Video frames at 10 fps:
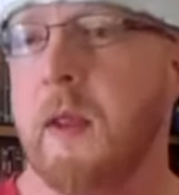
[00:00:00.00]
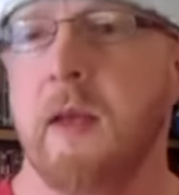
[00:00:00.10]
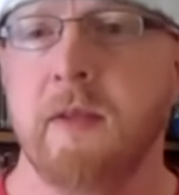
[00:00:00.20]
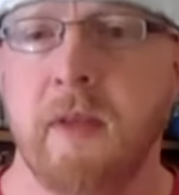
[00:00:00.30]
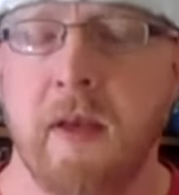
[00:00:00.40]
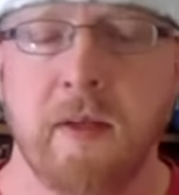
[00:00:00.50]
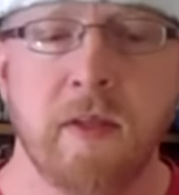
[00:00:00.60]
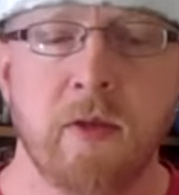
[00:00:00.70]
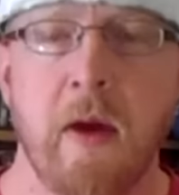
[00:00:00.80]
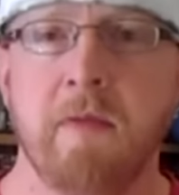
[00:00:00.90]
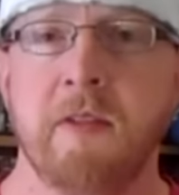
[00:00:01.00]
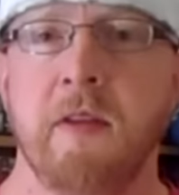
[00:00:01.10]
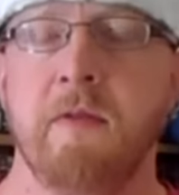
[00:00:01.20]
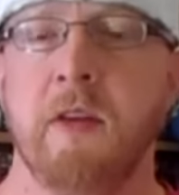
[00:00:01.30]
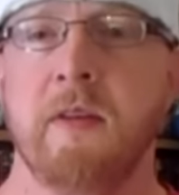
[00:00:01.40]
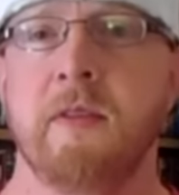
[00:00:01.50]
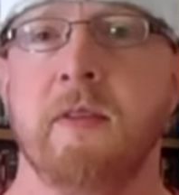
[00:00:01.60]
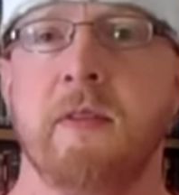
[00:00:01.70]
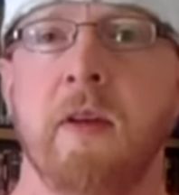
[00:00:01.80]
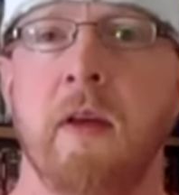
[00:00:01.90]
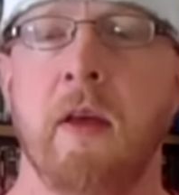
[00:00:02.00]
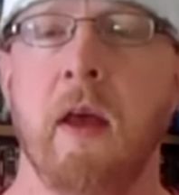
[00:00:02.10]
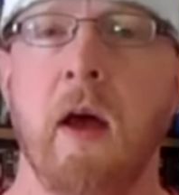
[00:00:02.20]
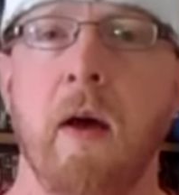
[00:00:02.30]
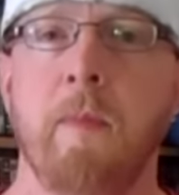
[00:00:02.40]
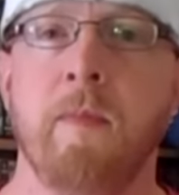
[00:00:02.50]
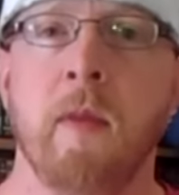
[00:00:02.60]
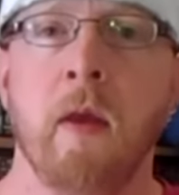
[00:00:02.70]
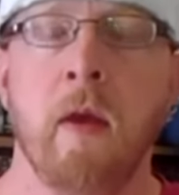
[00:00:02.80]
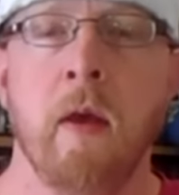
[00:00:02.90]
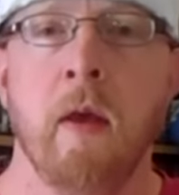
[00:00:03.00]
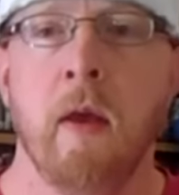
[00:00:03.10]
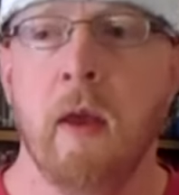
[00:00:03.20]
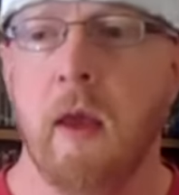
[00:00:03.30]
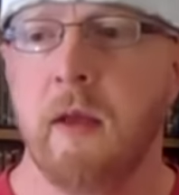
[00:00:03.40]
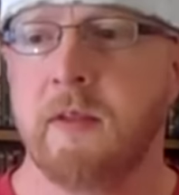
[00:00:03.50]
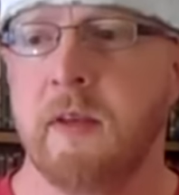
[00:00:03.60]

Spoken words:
is a travesty of justice. He